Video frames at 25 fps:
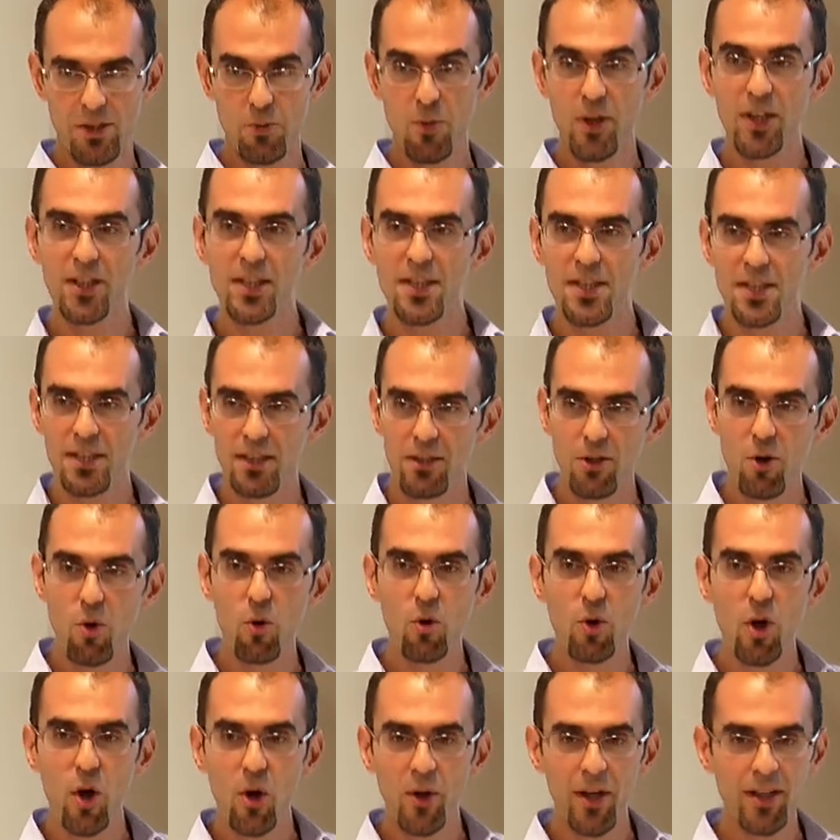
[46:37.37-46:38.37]
Where does it go
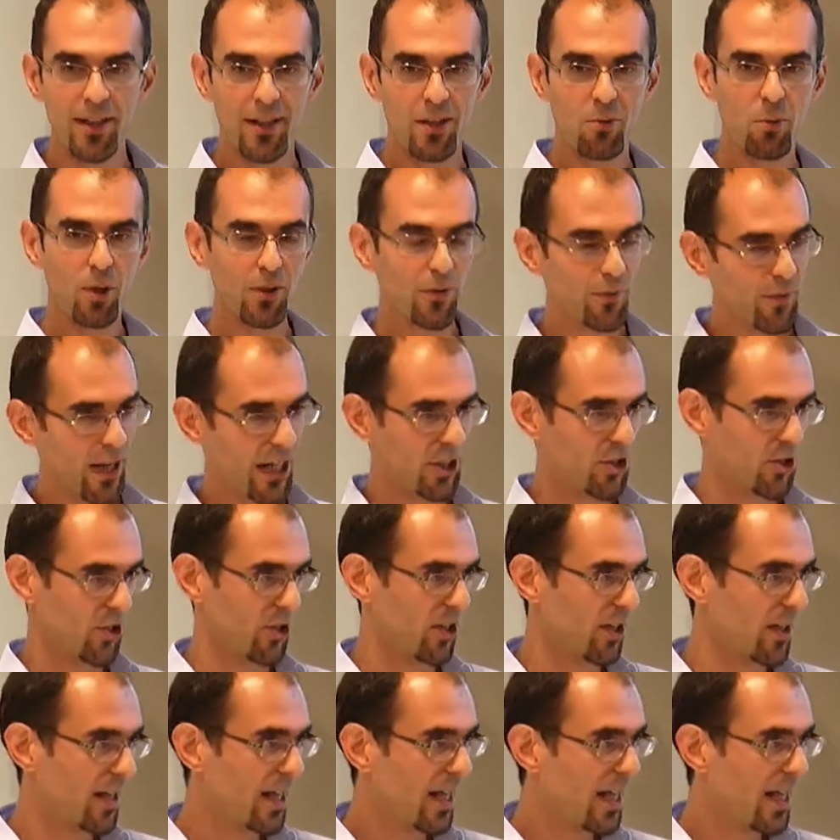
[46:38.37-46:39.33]
wrong and in what fashion?